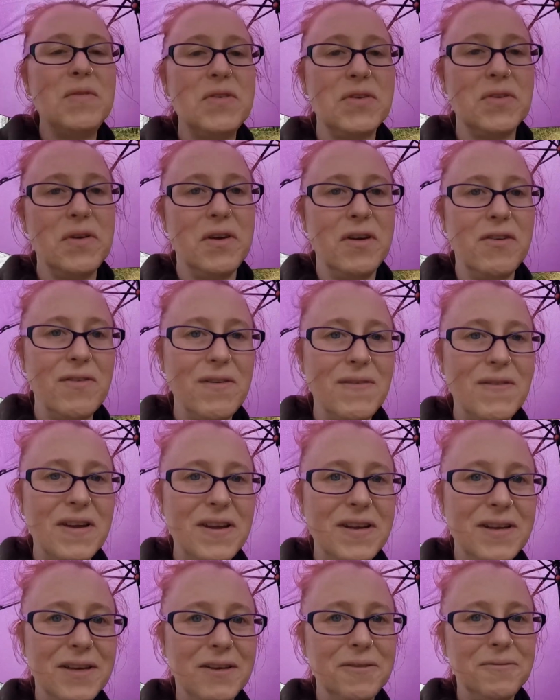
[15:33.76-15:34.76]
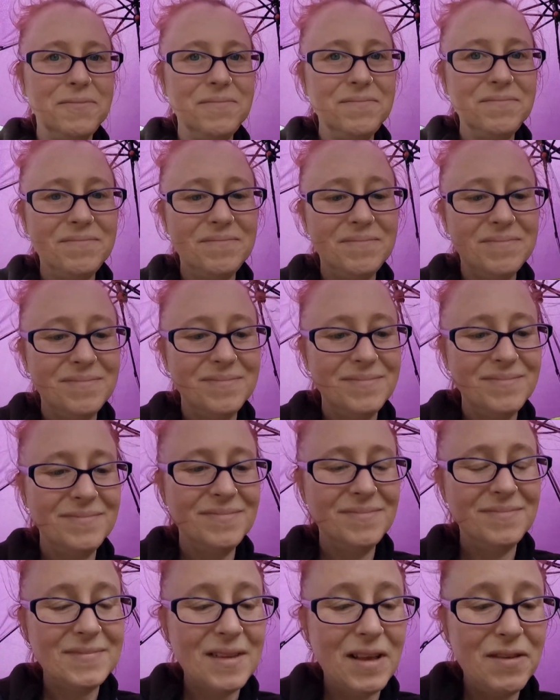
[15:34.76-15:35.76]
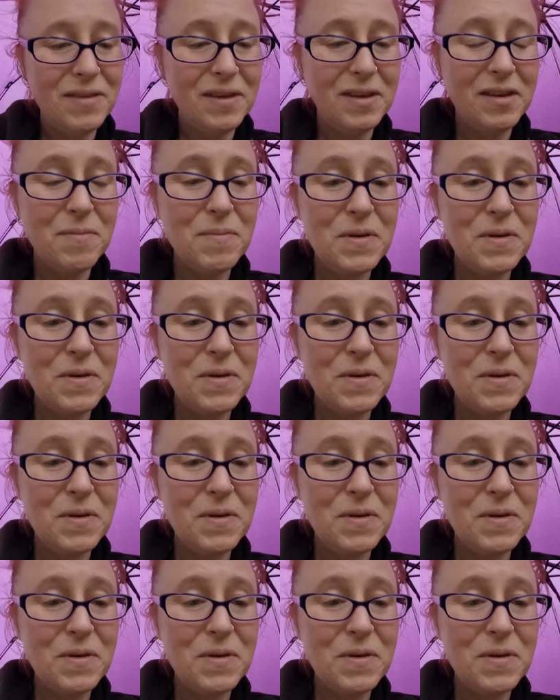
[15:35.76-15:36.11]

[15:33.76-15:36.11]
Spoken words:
I'm so hungry right now. I think